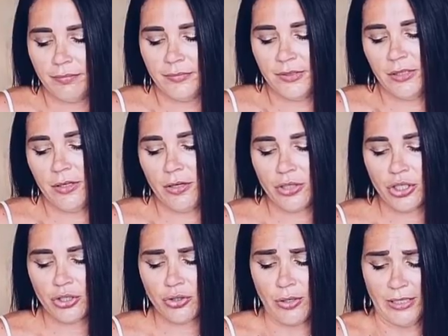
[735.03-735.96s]
you know
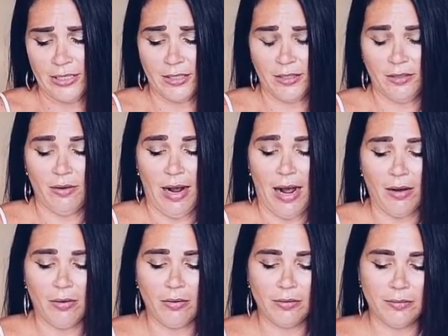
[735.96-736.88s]
stressing you
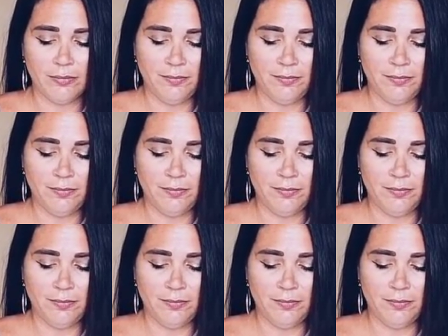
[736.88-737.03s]
out